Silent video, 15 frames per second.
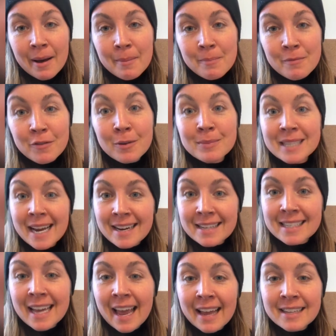from day to
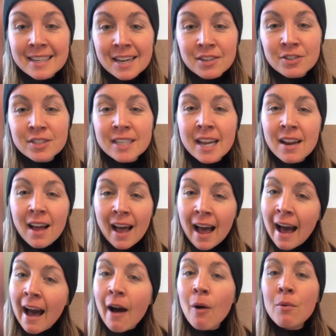day to understand
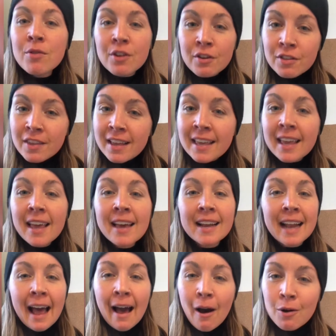how they're thinking and
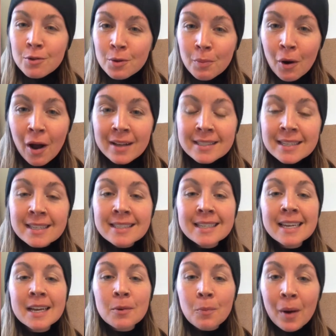how they're
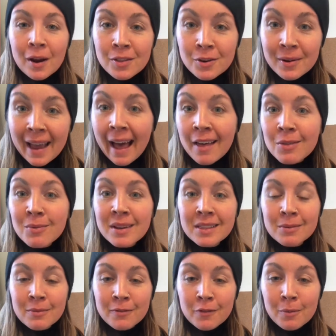processing and where they're gathering
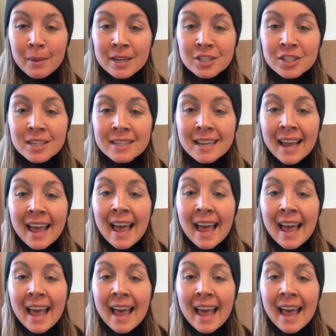their information